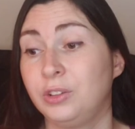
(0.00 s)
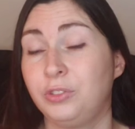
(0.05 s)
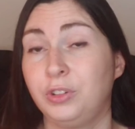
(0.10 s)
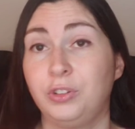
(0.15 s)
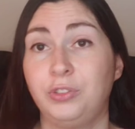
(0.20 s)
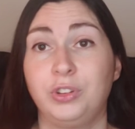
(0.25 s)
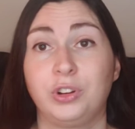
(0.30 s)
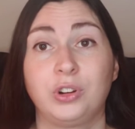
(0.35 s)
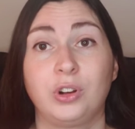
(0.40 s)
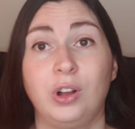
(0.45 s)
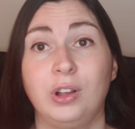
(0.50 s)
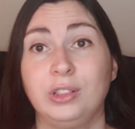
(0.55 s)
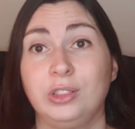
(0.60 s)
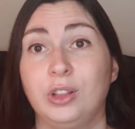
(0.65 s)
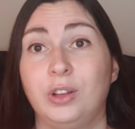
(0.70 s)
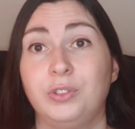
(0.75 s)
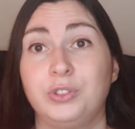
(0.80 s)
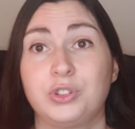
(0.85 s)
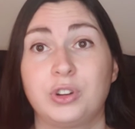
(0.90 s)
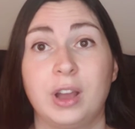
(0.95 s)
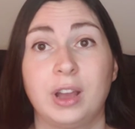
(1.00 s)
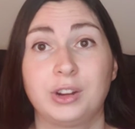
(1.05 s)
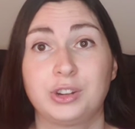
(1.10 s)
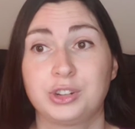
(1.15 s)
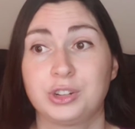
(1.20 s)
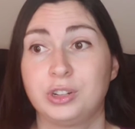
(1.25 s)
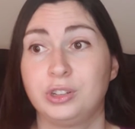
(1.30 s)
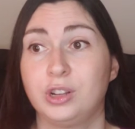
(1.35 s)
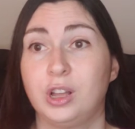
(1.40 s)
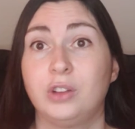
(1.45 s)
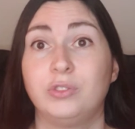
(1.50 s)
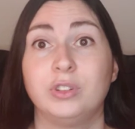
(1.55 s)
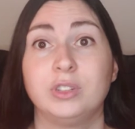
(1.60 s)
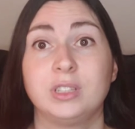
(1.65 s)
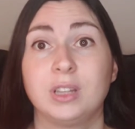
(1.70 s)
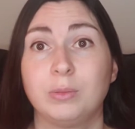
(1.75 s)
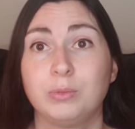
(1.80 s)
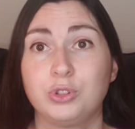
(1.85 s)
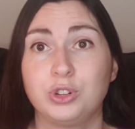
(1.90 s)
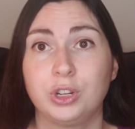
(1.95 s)
If they're calling it law of attraction, law of
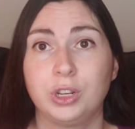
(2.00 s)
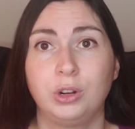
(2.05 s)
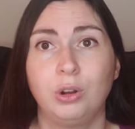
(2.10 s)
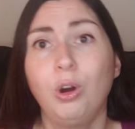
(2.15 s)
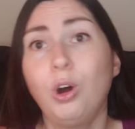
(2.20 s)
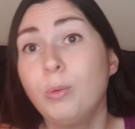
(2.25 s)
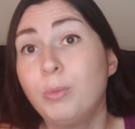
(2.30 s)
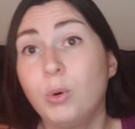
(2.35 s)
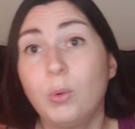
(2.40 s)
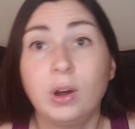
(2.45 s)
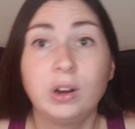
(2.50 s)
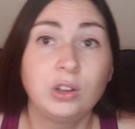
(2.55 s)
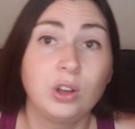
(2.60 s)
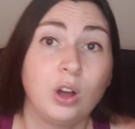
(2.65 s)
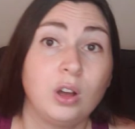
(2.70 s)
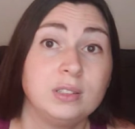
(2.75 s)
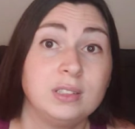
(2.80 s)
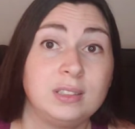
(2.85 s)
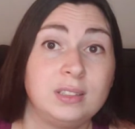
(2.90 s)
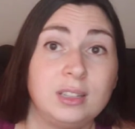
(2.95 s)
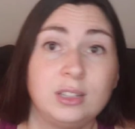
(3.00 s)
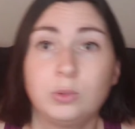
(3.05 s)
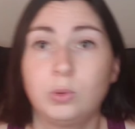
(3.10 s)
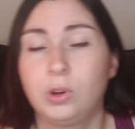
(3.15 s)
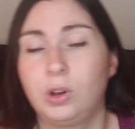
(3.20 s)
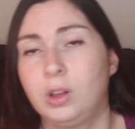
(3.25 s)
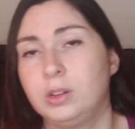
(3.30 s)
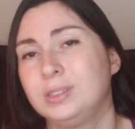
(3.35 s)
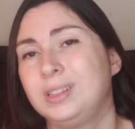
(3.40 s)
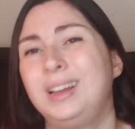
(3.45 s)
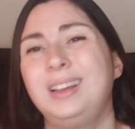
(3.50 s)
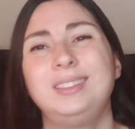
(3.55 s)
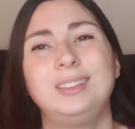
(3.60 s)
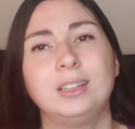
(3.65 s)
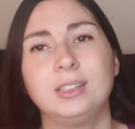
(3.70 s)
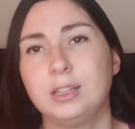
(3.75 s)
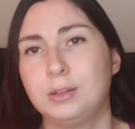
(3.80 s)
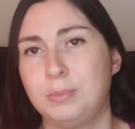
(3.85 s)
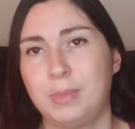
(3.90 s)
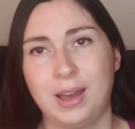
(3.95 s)
assumption, but one calls it this, one calls that, it
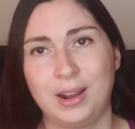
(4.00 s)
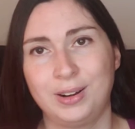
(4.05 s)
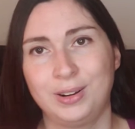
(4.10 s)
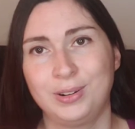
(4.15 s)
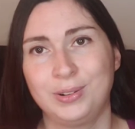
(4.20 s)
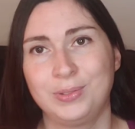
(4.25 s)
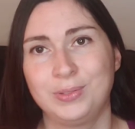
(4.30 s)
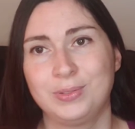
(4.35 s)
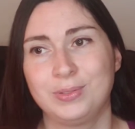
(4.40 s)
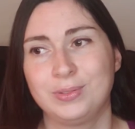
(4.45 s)
doesn't matter.